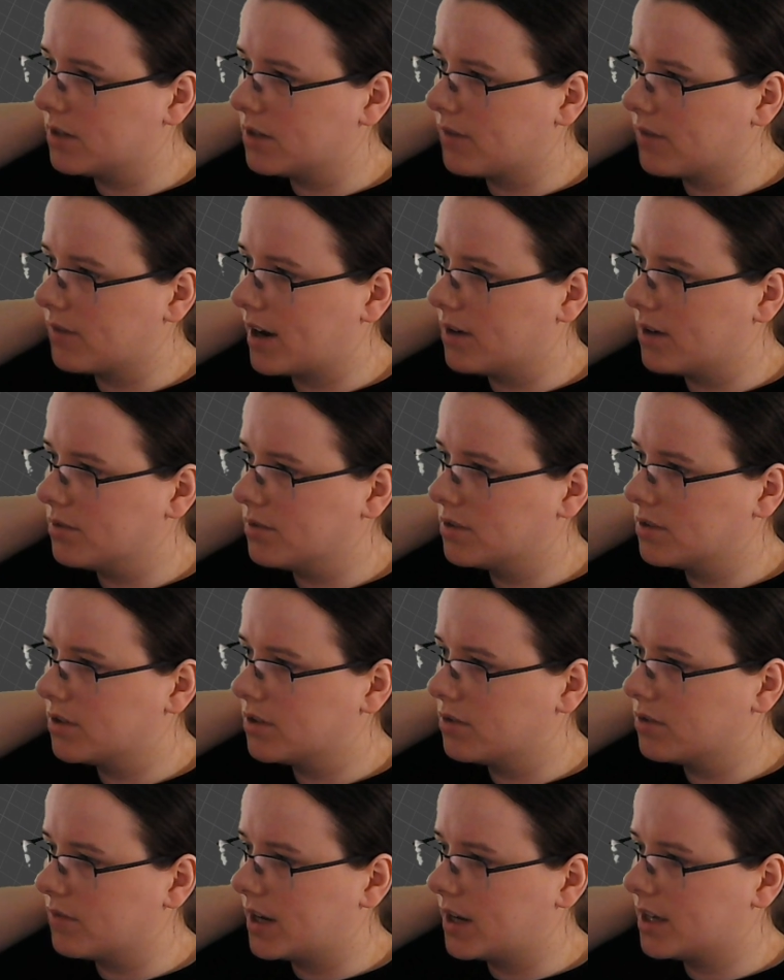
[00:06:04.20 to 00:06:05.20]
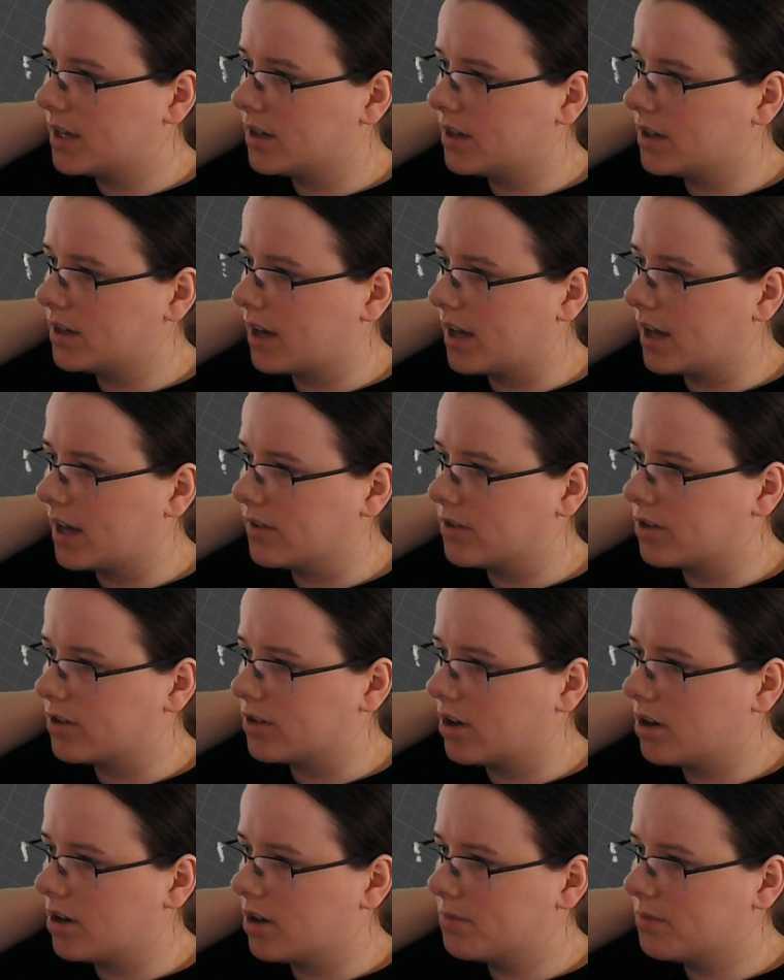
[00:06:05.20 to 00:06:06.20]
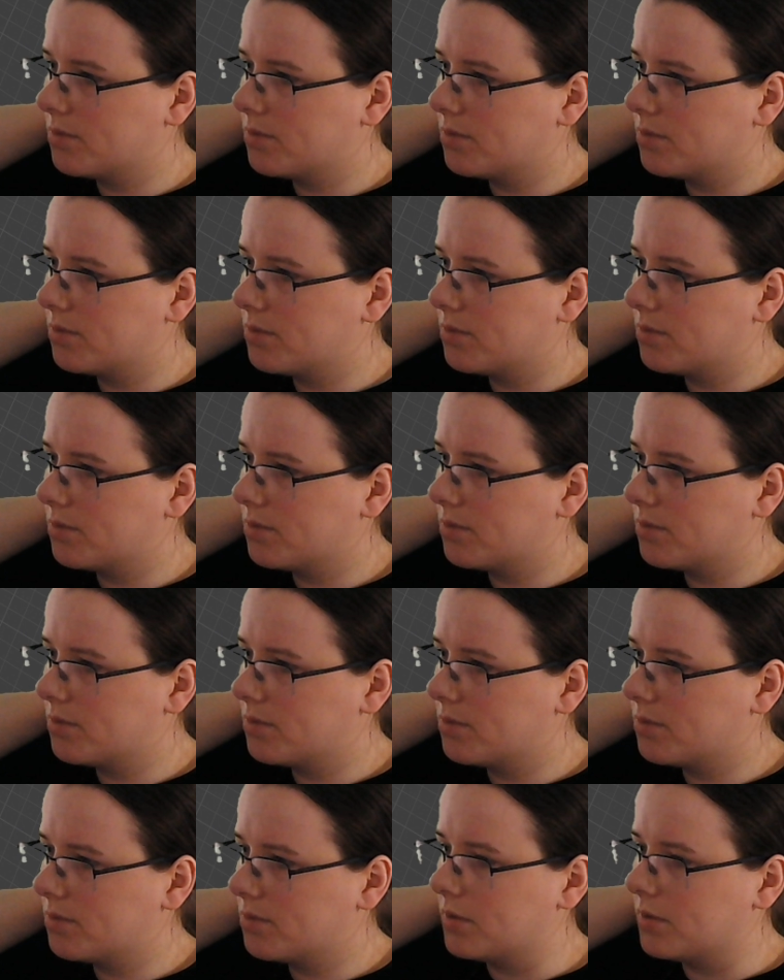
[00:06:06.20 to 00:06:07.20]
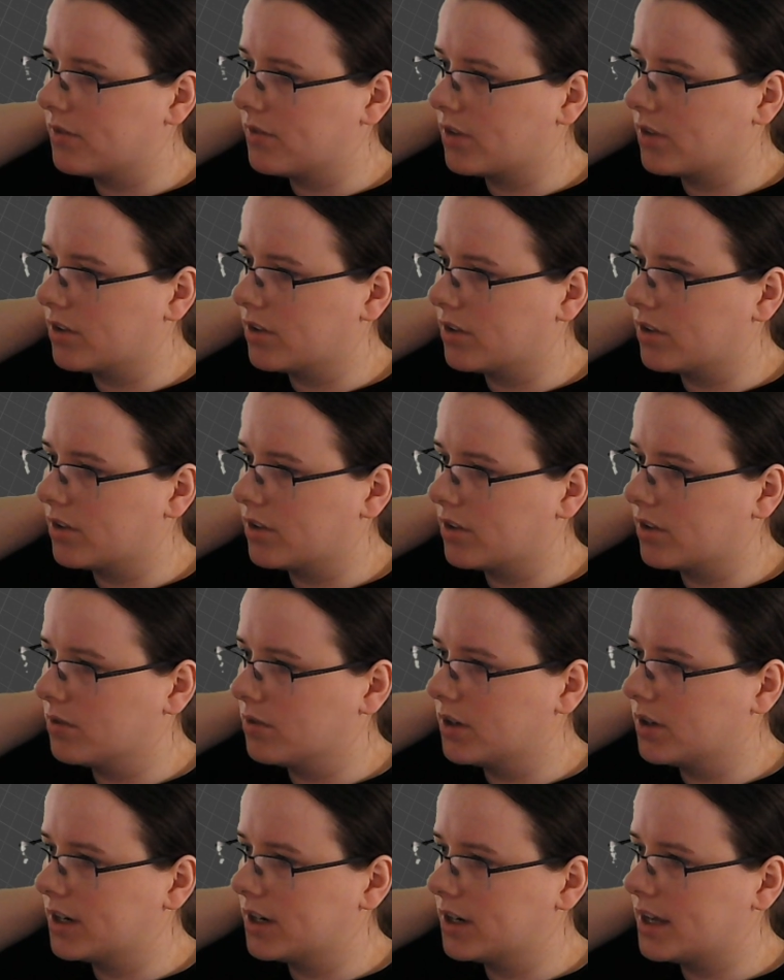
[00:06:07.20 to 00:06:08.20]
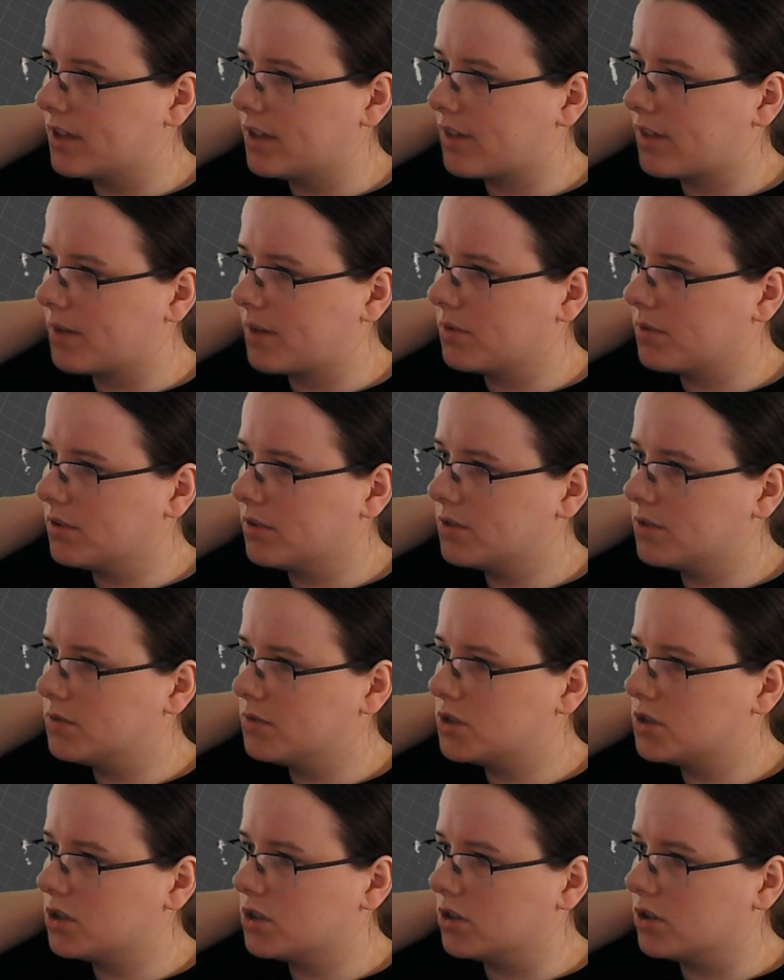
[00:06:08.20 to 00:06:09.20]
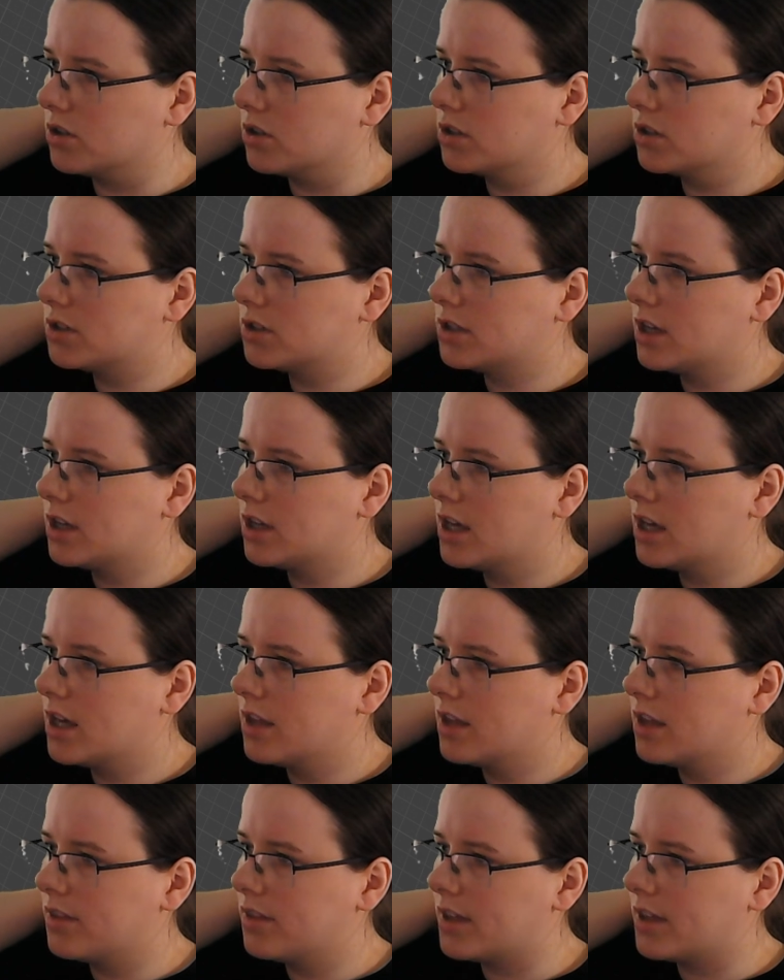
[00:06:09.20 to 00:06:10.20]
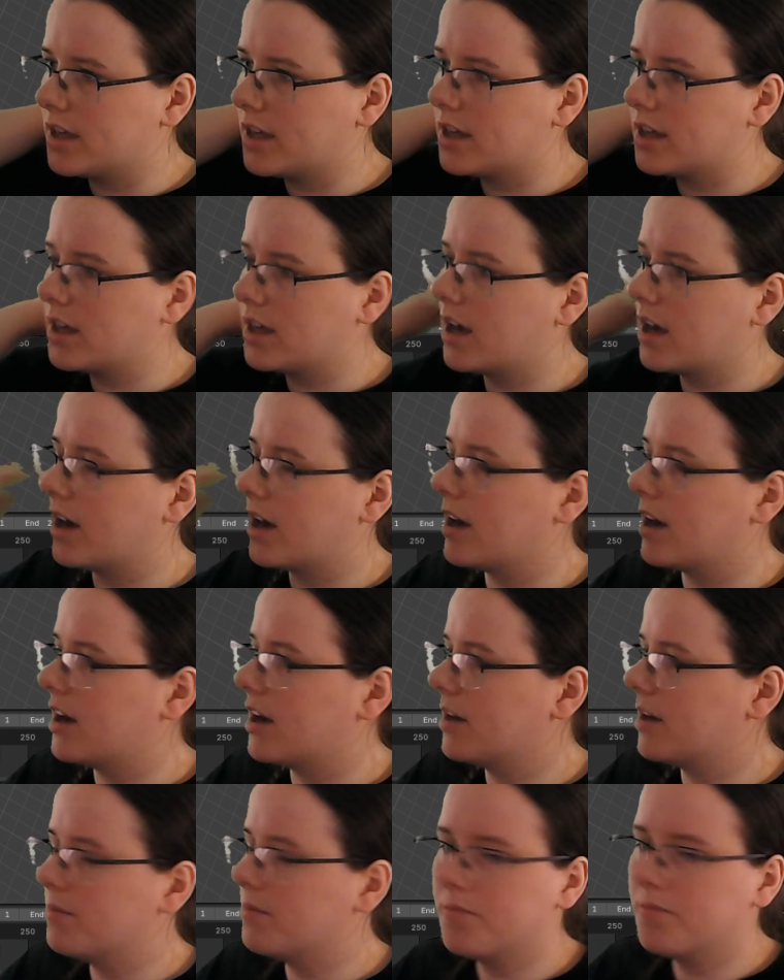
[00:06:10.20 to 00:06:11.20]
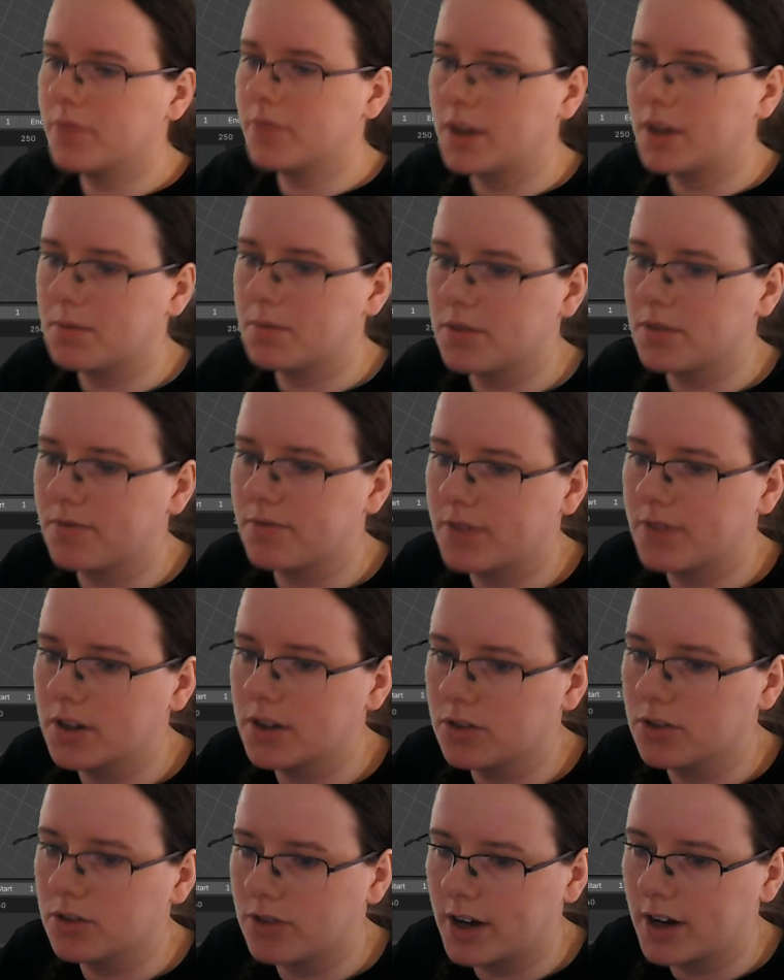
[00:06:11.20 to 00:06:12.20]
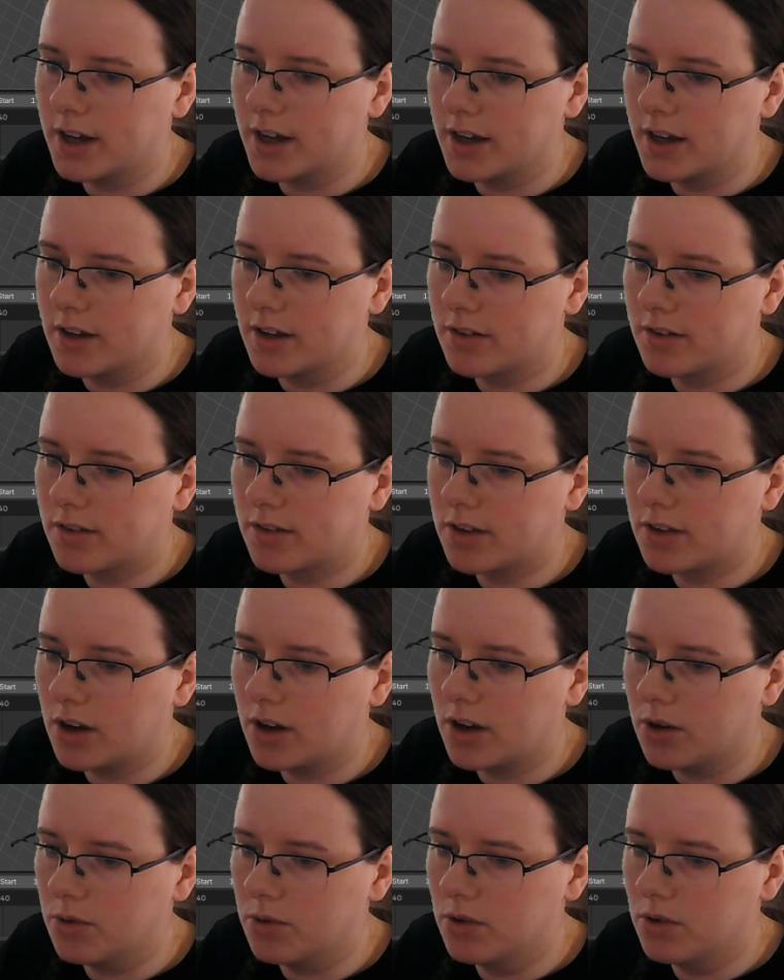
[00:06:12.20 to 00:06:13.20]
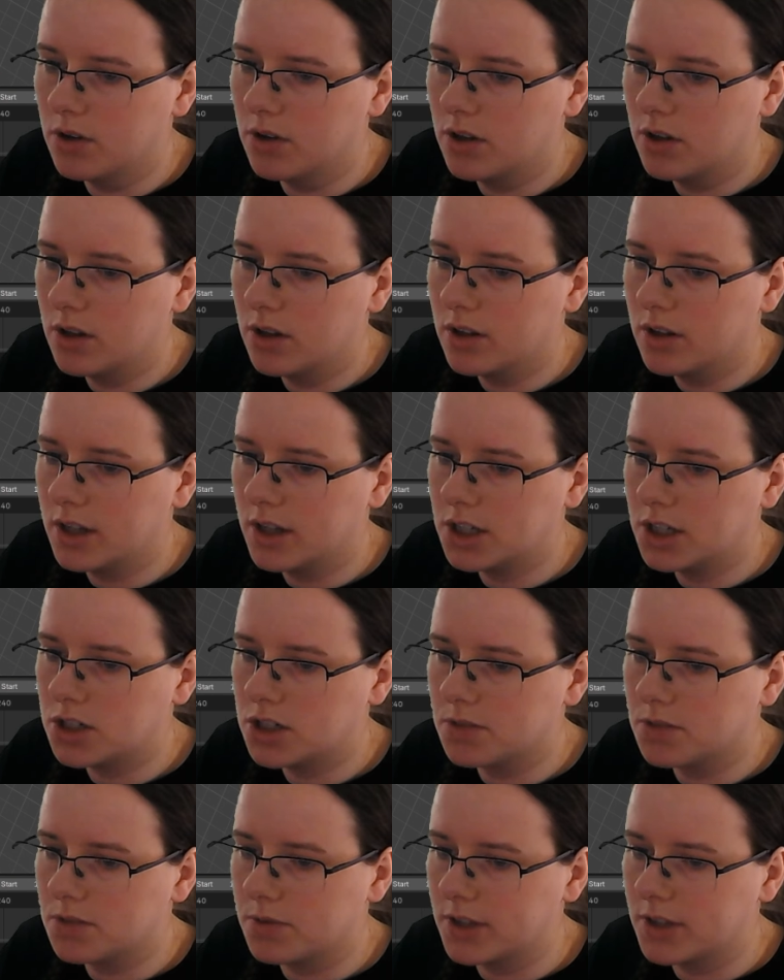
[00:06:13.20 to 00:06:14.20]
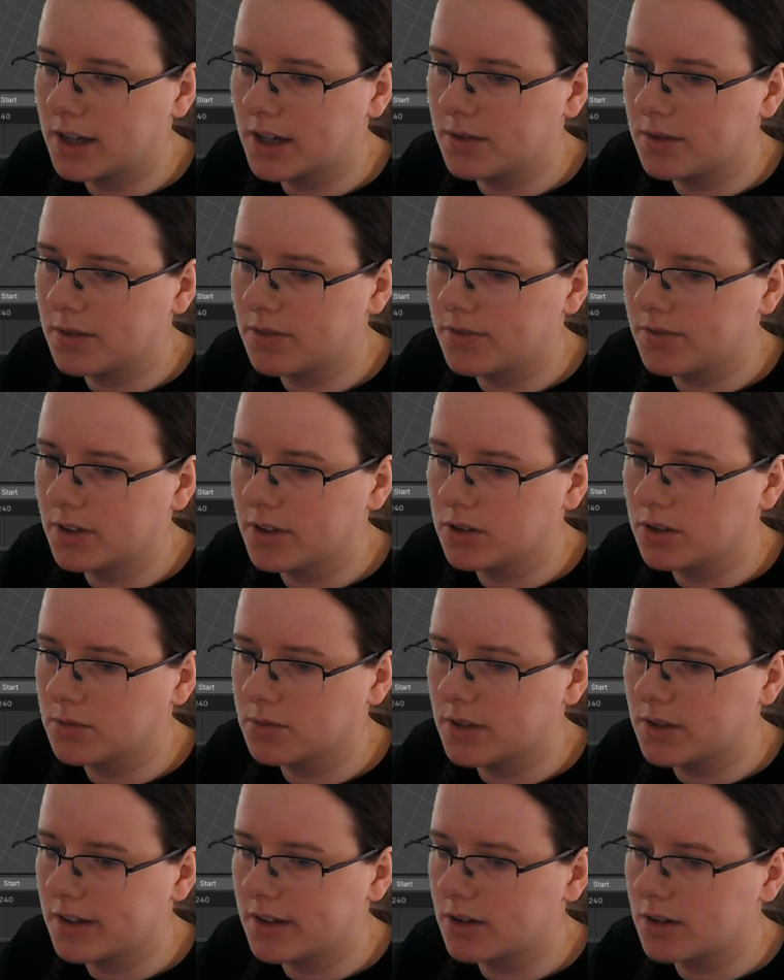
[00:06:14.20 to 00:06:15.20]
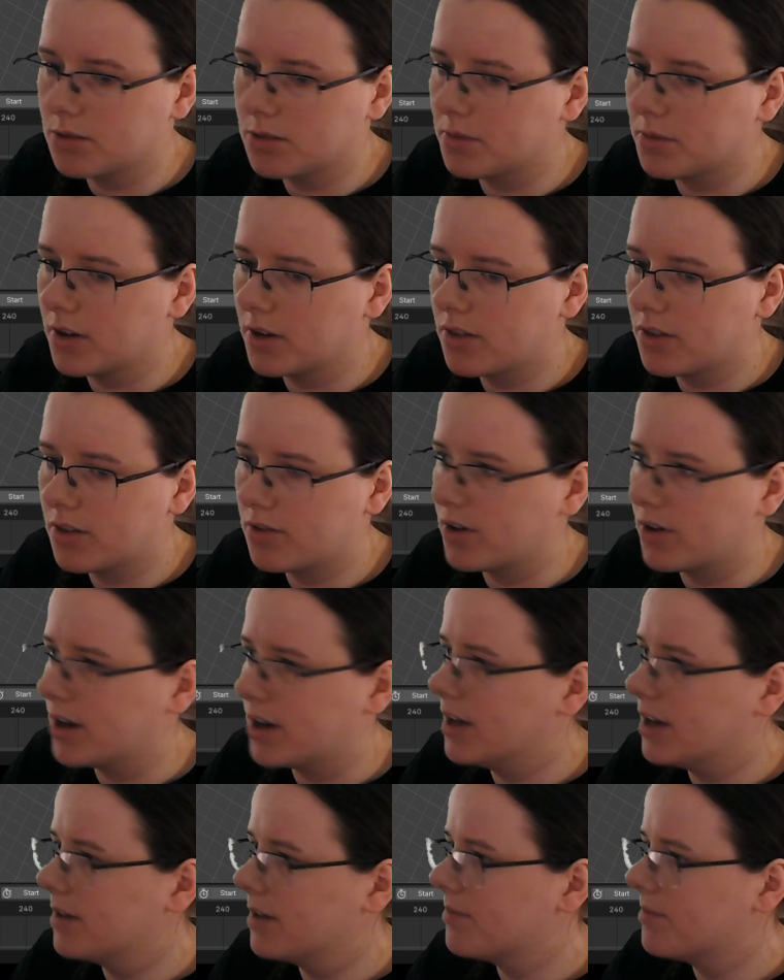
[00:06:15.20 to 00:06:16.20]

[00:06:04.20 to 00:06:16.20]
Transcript: around the ring at the tops, and then we've got the floor underneath. I'm going to adjust the depth of field right here. So let's just put the depth of field up to 0.3